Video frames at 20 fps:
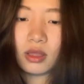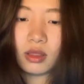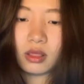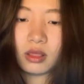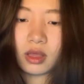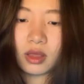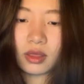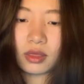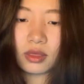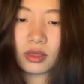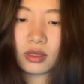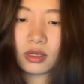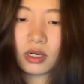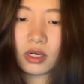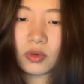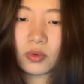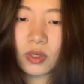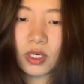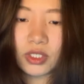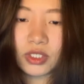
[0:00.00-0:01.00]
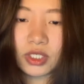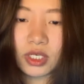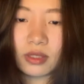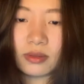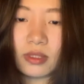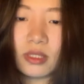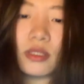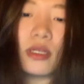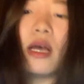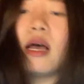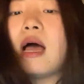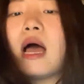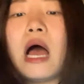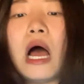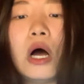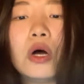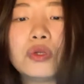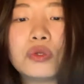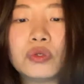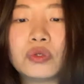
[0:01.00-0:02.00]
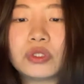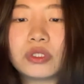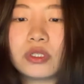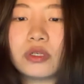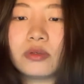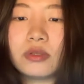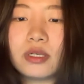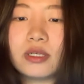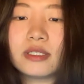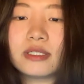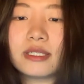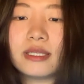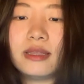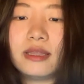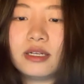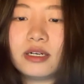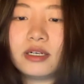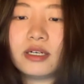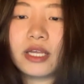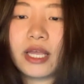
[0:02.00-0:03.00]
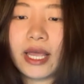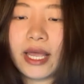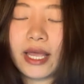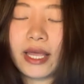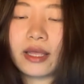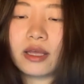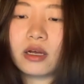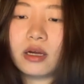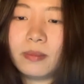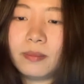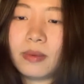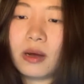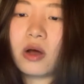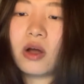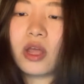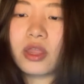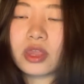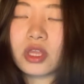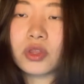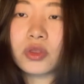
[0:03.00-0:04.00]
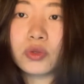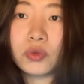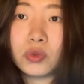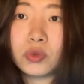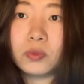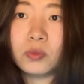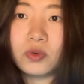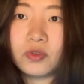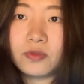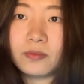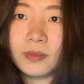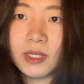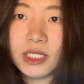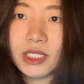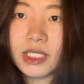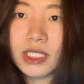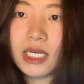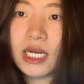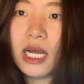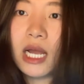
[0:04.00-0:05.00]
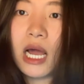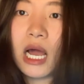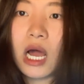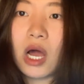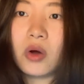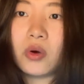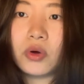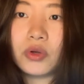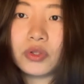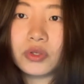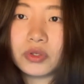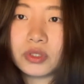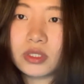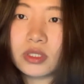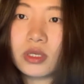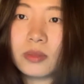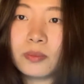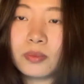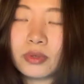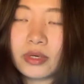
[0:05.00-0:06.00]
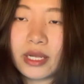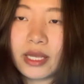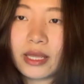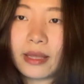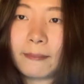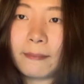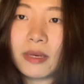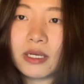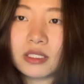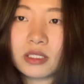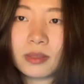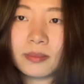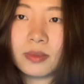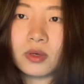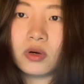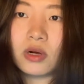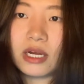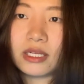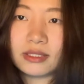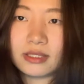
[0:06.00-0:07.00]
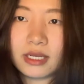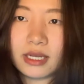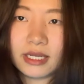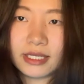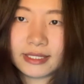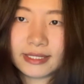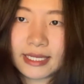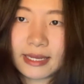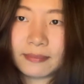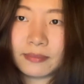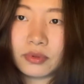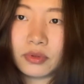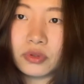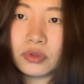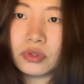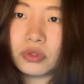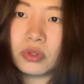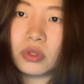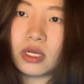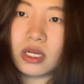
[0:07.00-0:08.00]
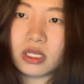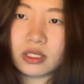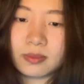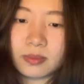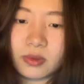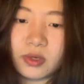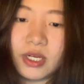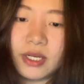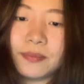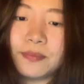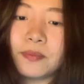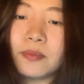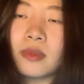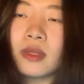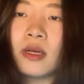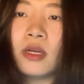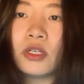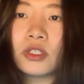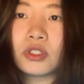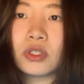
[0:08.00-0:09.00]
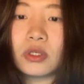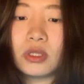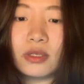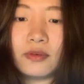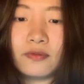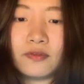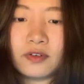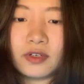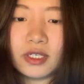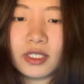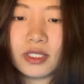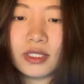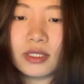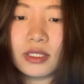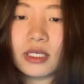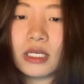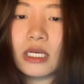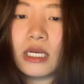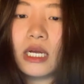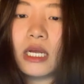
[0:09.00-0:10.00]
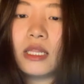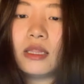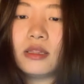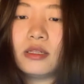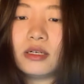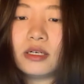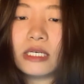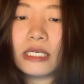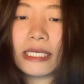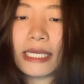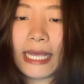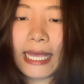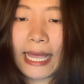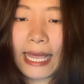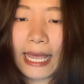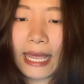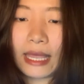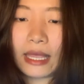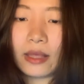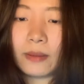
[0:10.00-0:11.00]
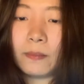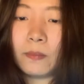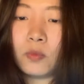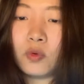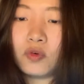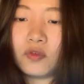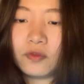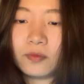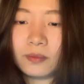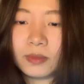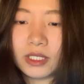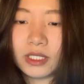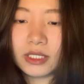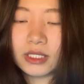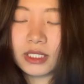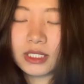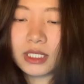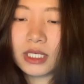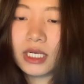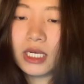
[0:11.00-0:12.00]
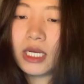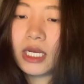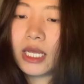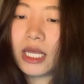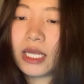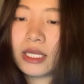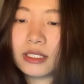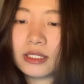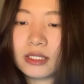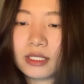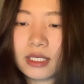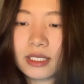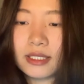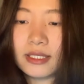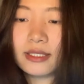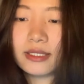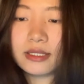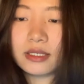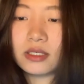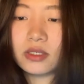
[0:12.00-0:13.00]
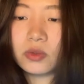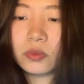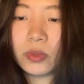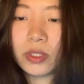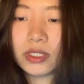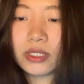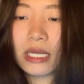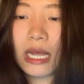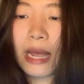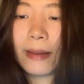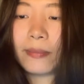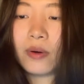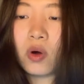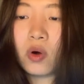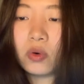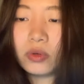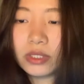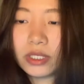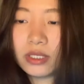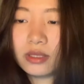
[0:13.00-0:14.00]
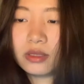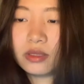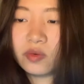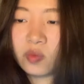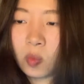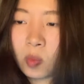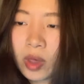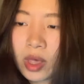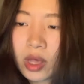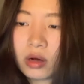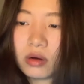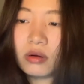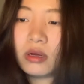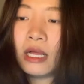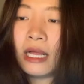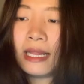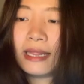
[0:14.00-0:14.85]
The third question is, How do students learn in, about, and through movement? I will use the playing basketball as an example to explain. So the first, learn in movement is concerned with upholding the will